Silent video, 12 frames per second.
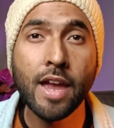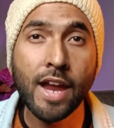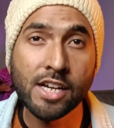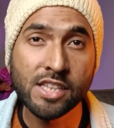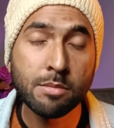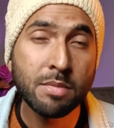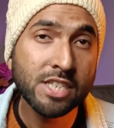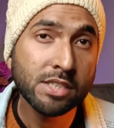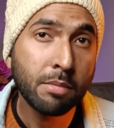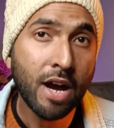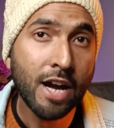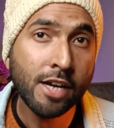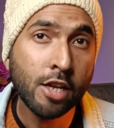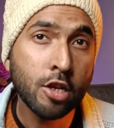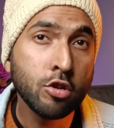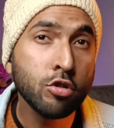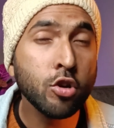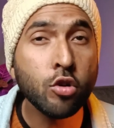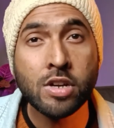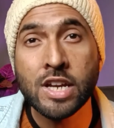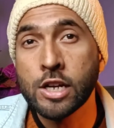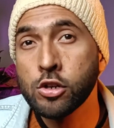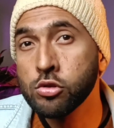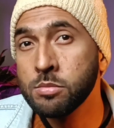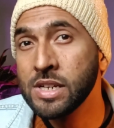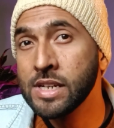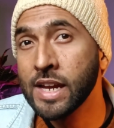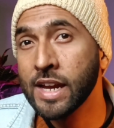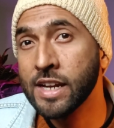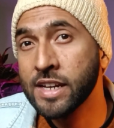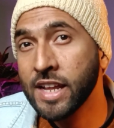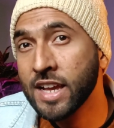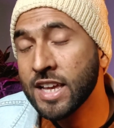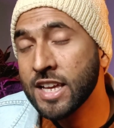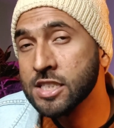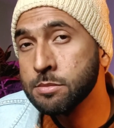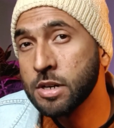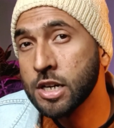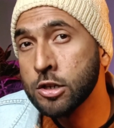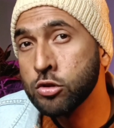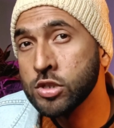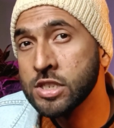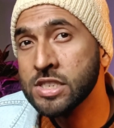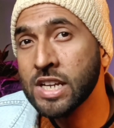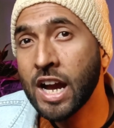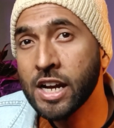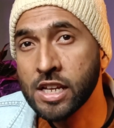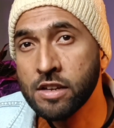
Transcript: And the best part, you don't need to be a tech expert to start.